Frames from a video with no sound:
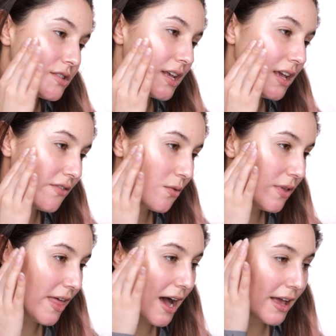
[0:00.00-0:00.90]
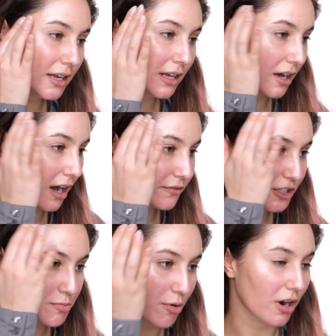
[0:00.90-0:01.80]
See, even without any
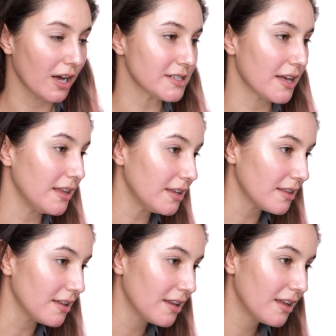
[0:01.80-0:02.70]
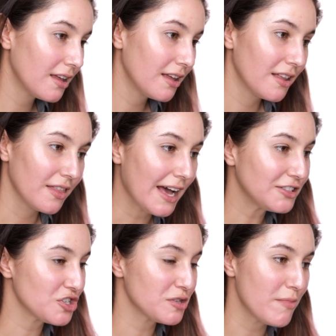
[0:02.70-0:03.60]
coverage products, I think that
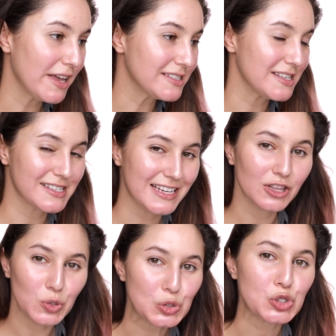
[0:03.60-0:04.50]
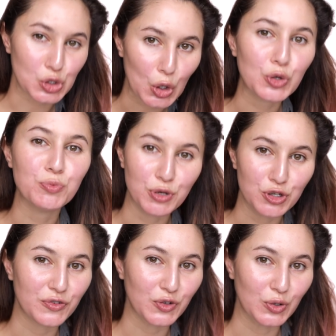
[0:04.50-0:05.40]
that just makes the skin look so
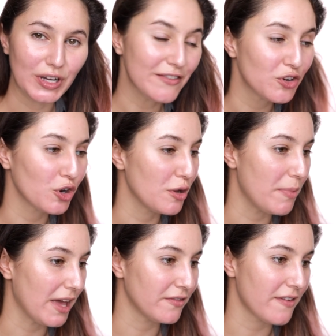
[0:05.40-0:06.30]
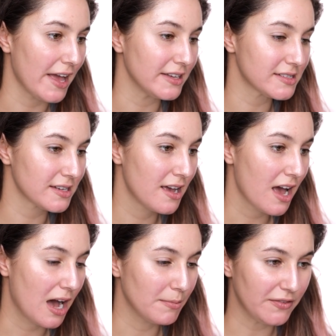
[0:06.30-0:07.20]
beautiful, even on a bare face.
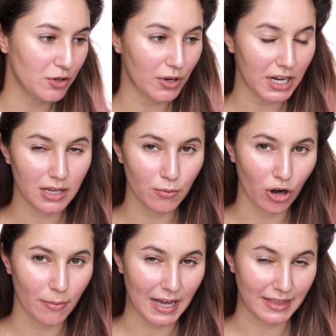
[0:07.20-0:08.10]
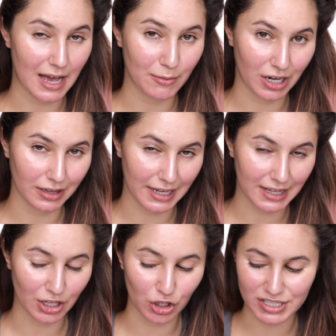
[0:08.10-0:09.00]
But if you want to hear more about that, I'm going to
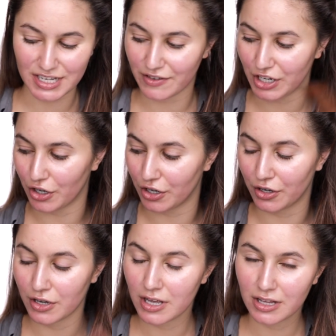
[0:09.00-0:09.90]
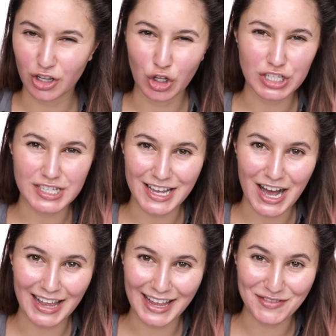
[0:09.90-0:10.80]
link the glossy video, the glossy
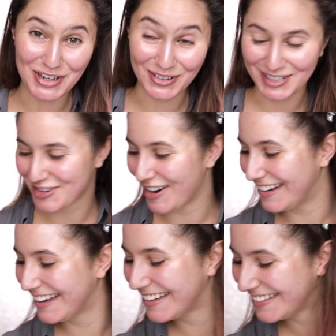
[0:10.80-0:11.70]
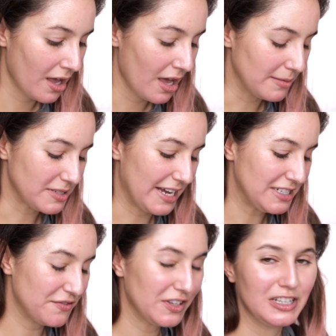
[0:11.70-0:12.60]
highlight video on the screen. I'm
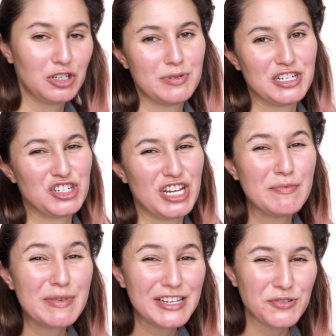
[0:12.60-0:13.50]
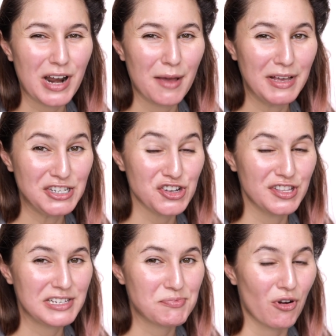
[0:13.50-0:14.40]
starting to feel a little bit sheepish when I mention
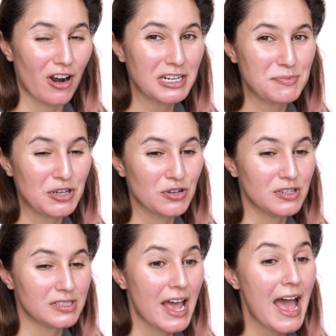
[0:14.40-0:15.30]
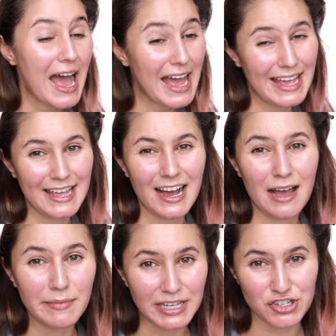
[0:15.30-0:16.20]
this product because A,
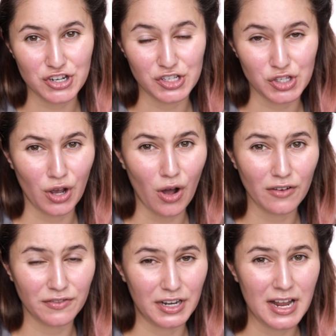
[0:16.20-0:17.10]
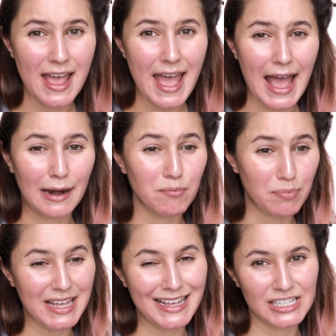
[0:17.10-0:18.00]
I mention it so often, and
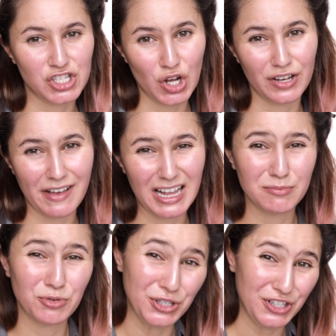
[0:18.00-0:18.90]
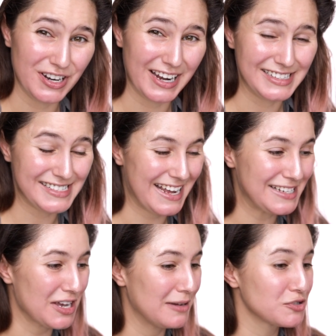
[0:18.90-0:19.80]
B, it's not available in the United
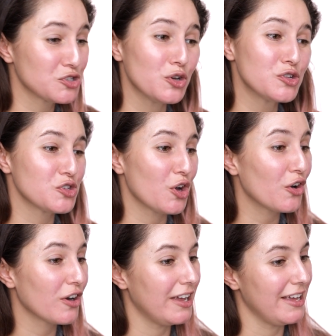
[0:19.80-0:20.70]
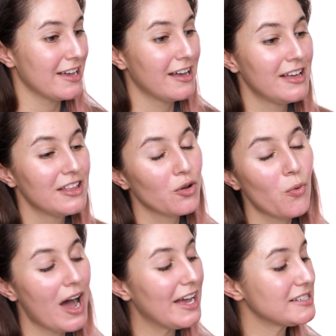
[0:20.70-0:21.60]
States. I'm so sorry. The
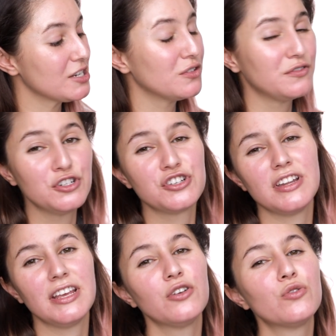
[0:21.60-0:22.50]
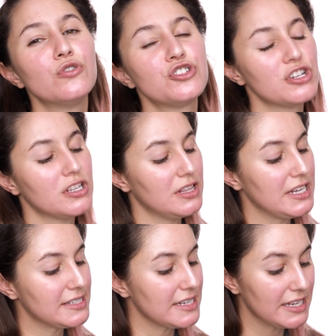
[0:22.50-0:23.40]
YSL Fusion Ink Cushion.
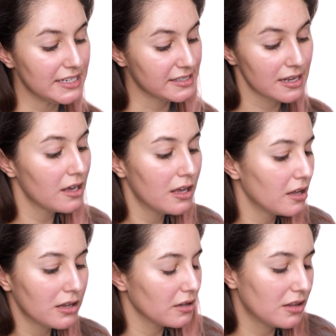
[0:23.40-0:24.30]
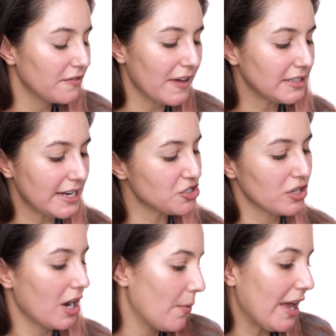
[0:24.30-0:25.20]
This is the foundation
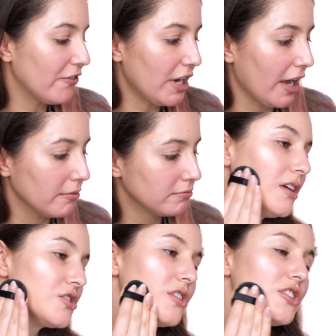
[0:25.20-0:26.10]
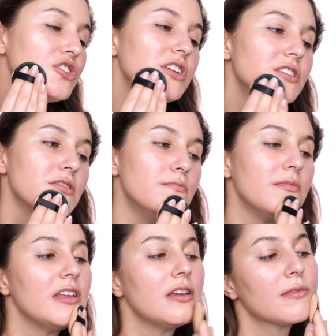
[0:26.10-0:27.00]
that I wear every day. It's got a sheer to
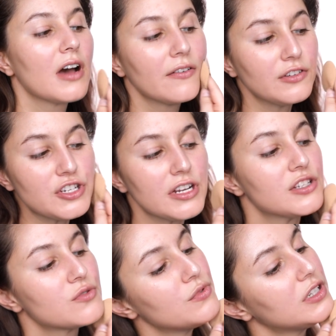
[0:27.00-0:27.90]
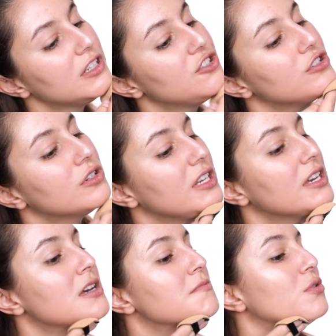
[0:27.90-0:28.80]
medium coverage and it's really
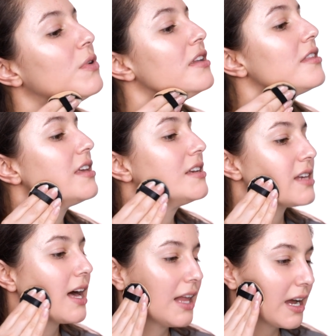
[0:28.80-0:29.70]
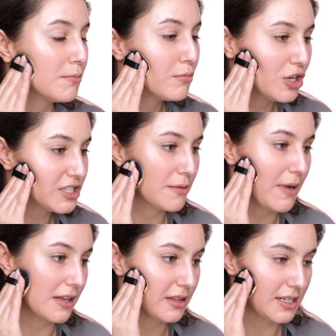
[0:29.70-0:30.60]
dewy. But one of the things I like most
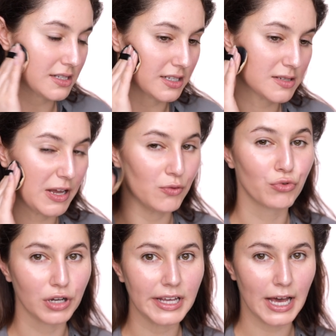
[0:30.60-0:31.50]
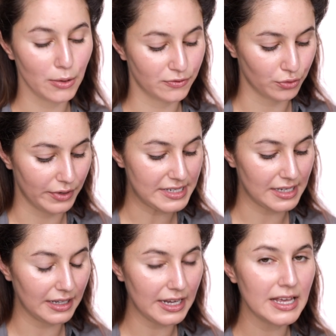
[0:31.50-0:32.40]
about this that's been really helpful
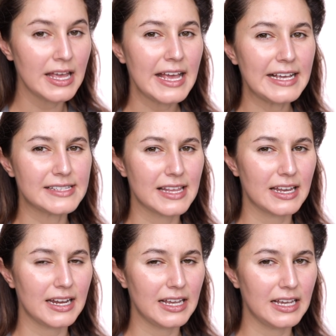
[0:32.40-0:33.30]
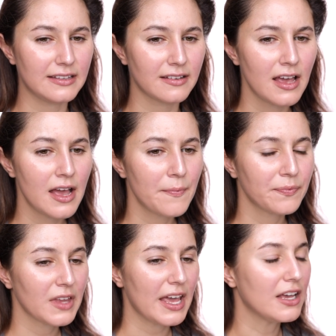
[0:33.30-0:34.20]
recently is that it
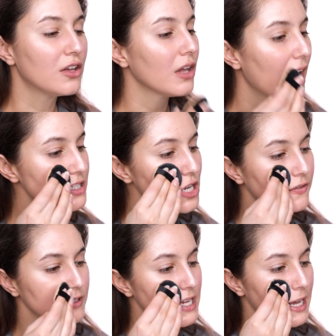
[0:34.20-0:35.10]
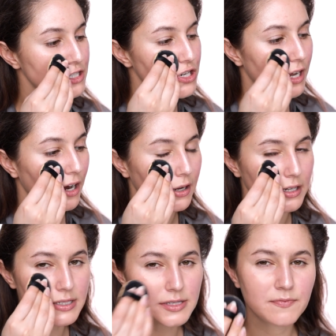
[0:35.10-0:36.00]
glides over textured
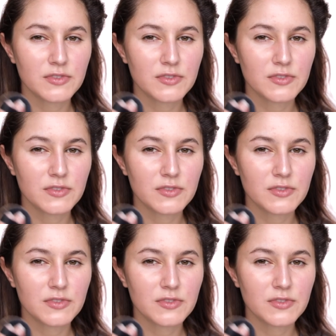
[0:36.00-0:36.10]
areas.